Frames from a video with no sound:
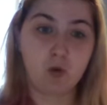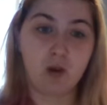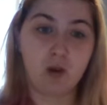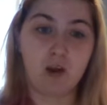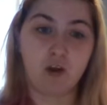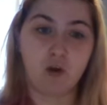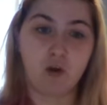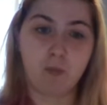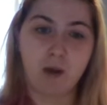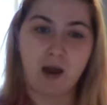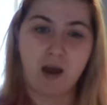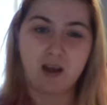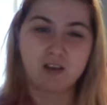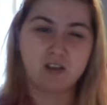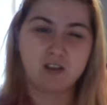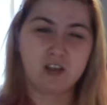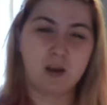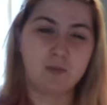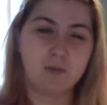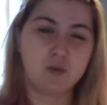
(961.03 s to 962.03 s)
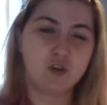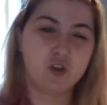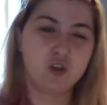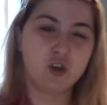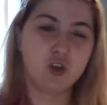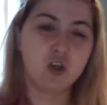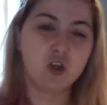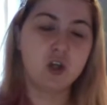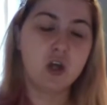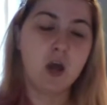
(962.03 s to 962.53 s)
I got past chapter
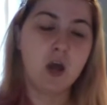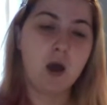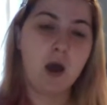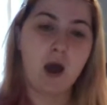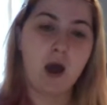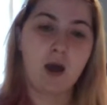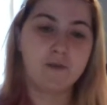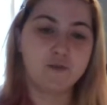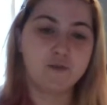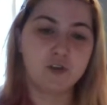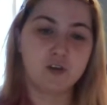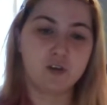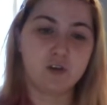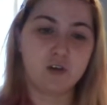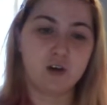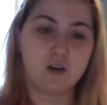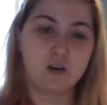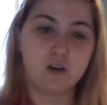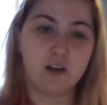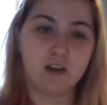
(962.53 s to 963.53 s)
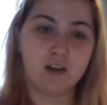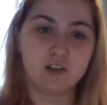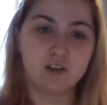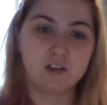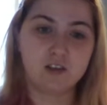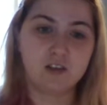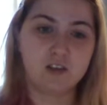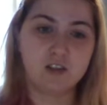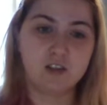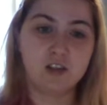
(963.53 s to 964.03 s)
2 after,
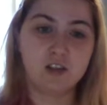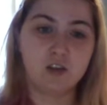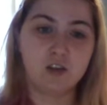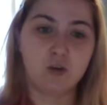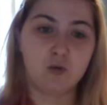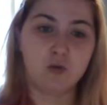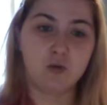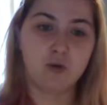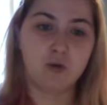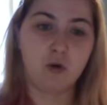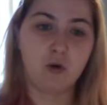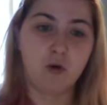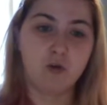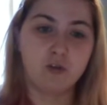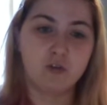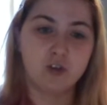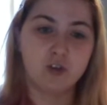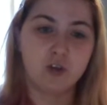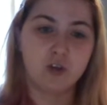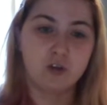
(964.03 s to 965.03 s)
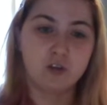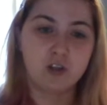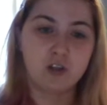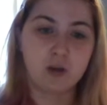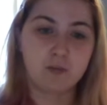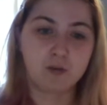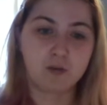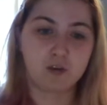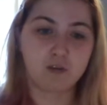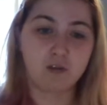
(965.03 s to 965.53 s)
like, didn't go on to
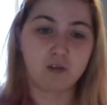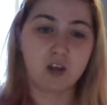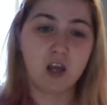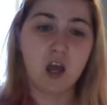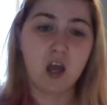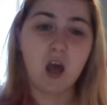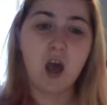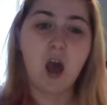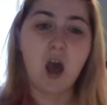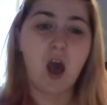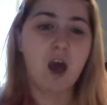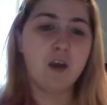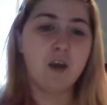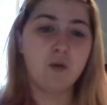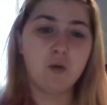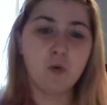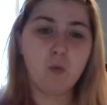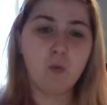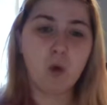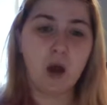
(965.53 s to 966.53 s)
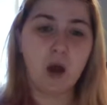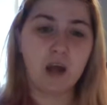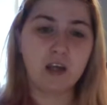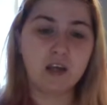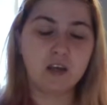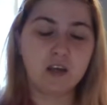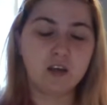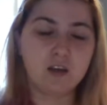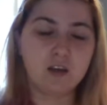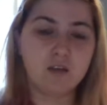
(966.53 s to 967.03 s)
chapter 3. I don't know why
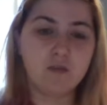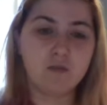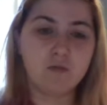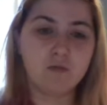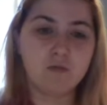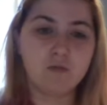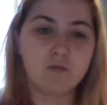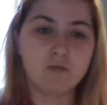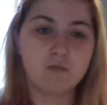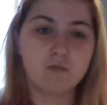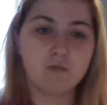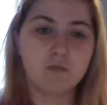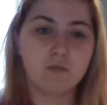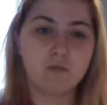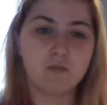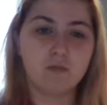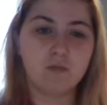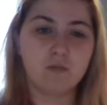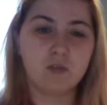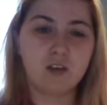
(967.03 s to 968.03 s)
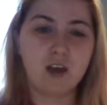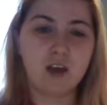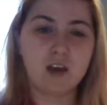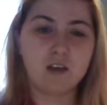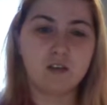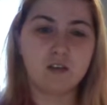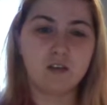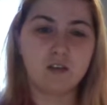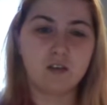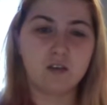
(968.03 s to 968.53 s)
I didn't get,
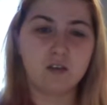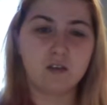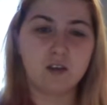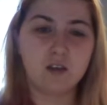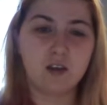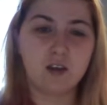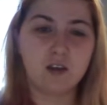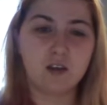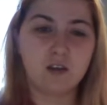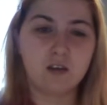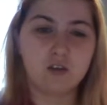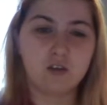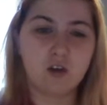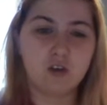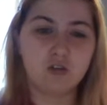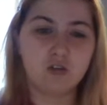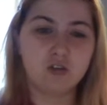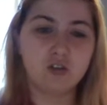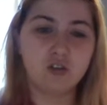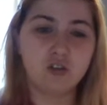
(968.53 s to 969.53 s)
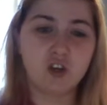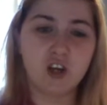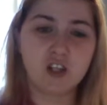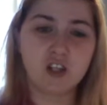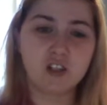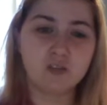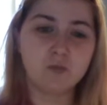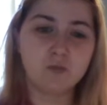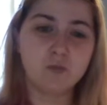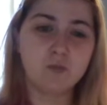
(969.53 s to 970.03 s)
like,
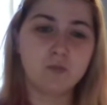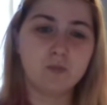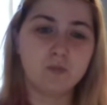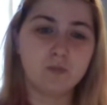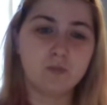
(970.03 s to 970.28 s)
concentration